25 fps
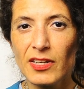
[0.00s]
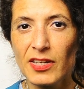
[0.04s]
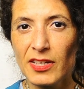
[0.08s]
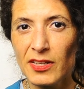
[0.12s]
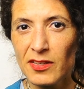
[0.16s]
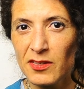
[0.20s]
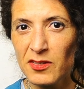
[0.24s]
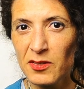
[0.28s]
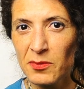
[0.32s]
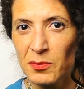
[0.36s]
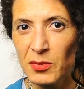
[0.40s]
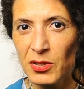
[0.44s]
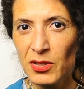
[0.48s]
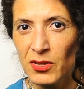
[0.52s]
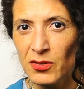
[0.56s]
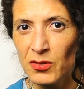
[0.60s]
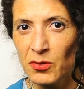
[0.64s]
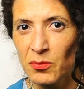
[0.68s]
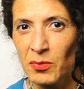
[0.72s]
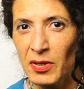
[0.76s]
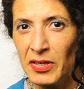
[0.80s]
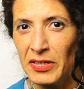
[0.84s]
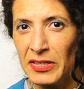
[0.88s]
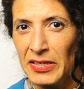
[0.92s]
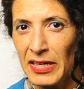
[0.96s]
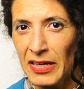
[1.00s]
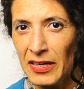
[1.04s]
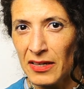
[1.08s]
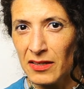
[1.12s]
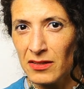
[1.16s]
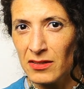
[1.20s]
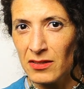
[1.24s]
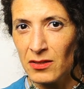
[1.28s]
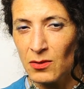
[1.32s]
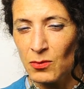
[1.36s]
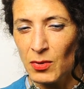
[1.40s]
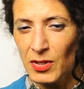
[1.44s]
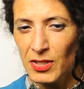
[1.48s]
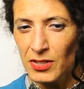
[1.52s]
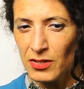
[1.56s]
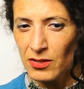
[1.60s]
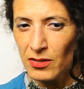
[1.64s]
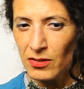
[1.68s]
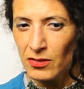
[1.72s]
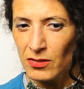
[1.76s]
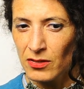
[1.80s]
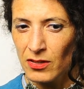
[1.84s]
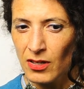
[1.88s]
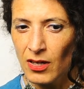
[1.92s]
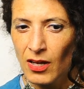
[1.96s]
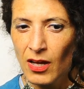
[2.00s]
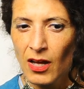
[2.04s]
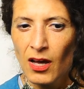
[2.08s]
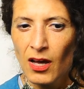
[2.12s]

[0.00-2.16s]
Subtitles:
leads me to my next question.